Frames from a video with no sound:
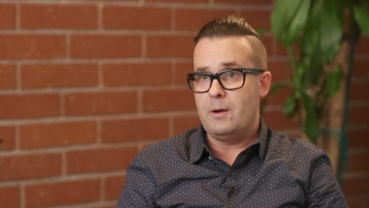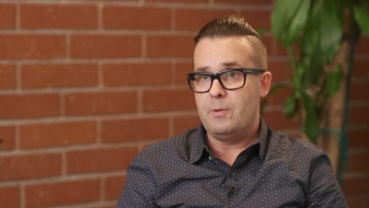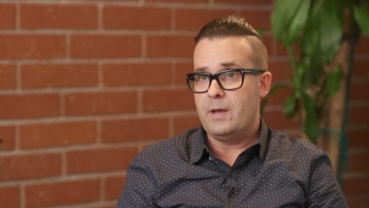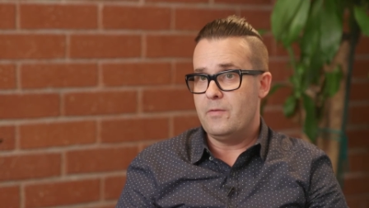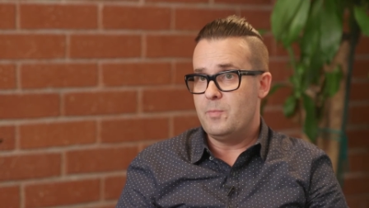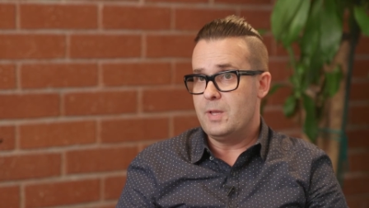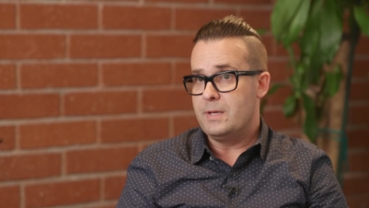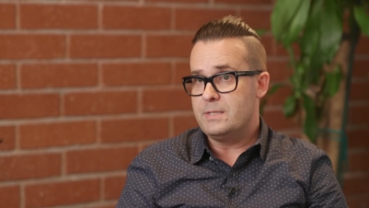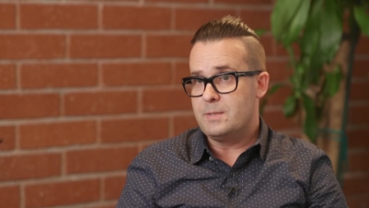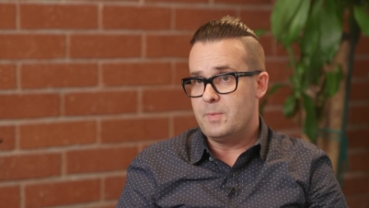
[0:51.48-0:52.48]
now we have
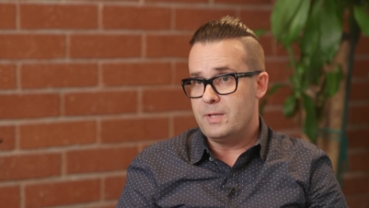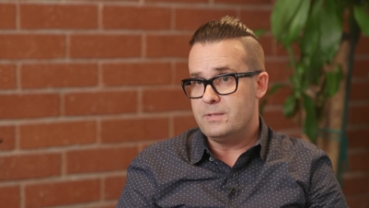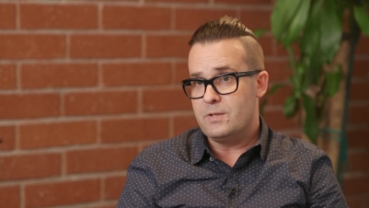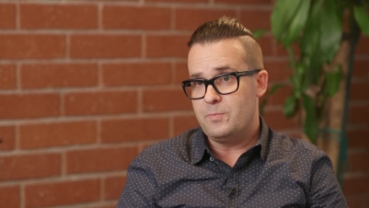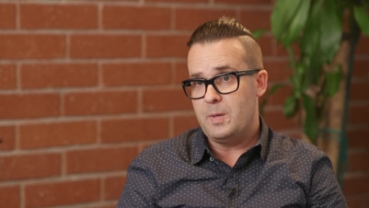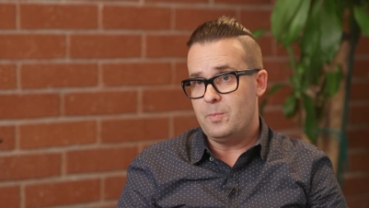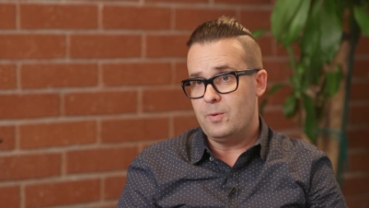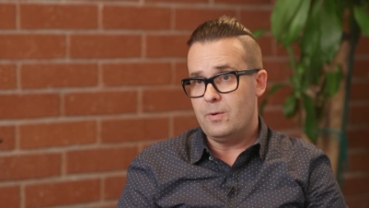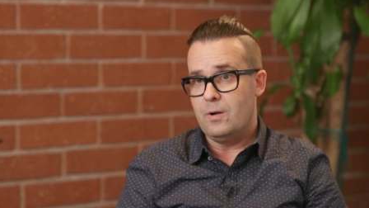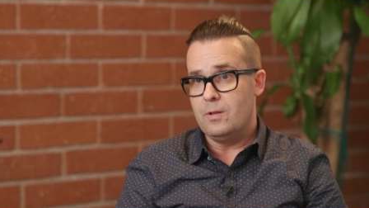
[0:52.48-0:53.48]
millions and millions of
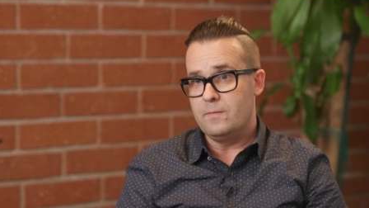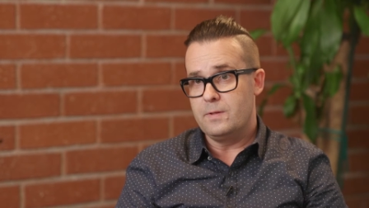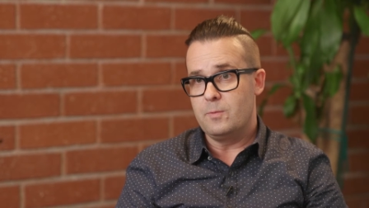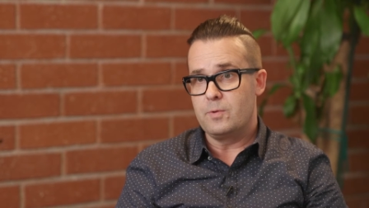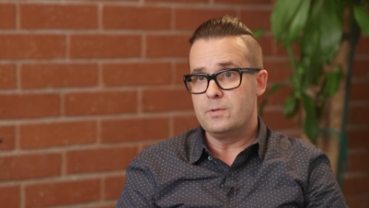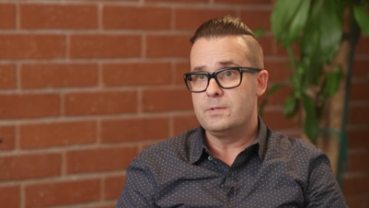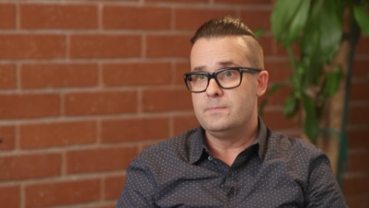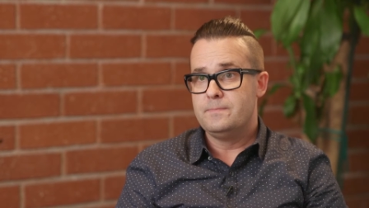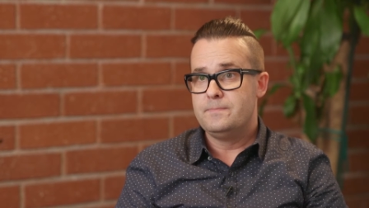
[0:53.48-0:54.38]
people all over the world.